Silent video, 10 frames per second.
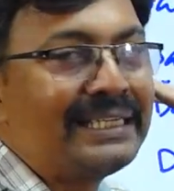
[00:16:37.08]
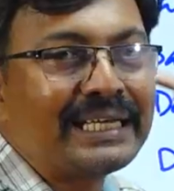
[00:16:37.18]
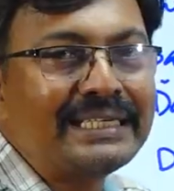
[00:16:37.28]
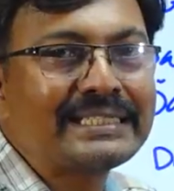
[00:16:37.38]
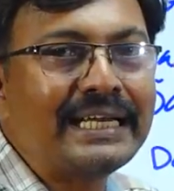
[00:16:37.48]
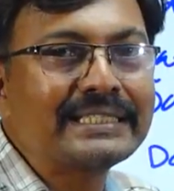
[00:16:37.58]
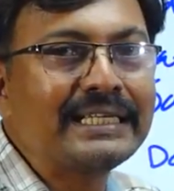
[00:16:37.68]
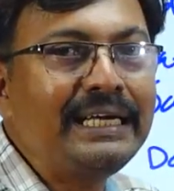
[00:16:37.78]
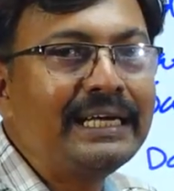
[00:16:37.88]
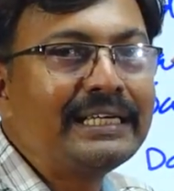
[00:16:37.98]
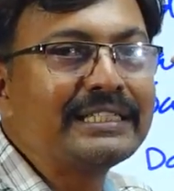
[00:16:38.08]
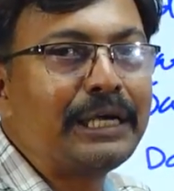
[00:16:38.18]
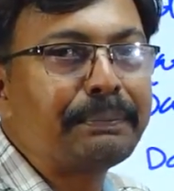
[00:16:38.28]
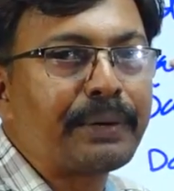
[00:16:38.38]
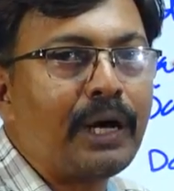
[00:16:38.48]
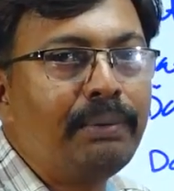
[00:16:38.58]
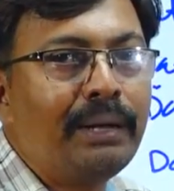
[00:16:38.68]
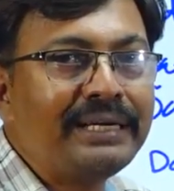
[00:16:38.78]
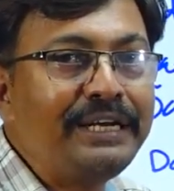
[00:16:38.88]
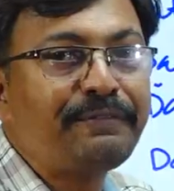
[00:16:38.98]
inconsistency is a
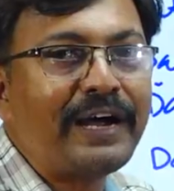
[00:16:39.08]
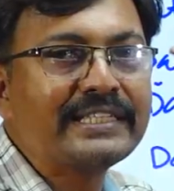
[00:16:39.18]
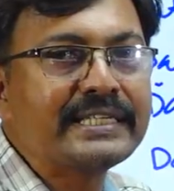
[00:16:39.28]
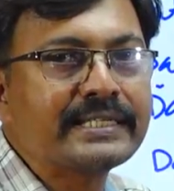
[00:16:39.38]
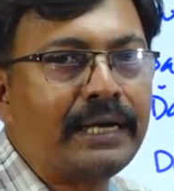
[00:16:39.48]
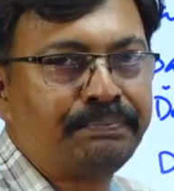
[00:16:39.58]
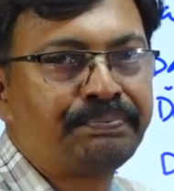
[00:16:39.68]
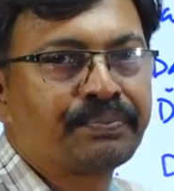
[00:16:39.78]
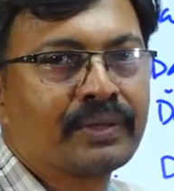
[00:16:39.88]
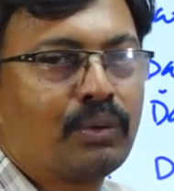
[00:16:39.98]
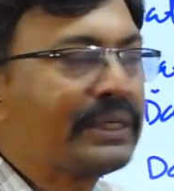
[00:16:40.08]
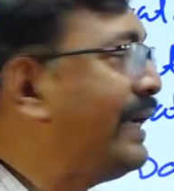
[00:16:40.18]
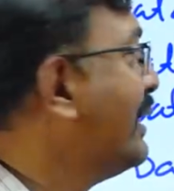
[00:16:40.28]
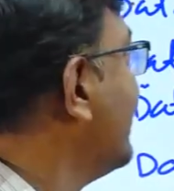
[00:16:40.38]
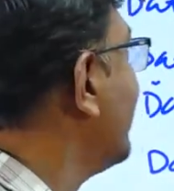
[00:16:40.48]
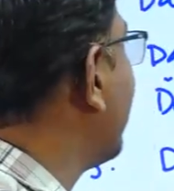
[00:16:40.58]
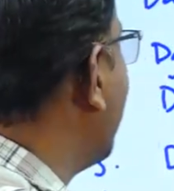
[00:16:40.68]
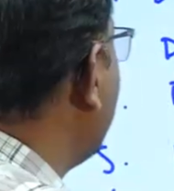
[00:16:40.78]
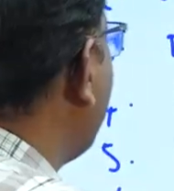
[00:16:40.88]
problem in file system. Okay, third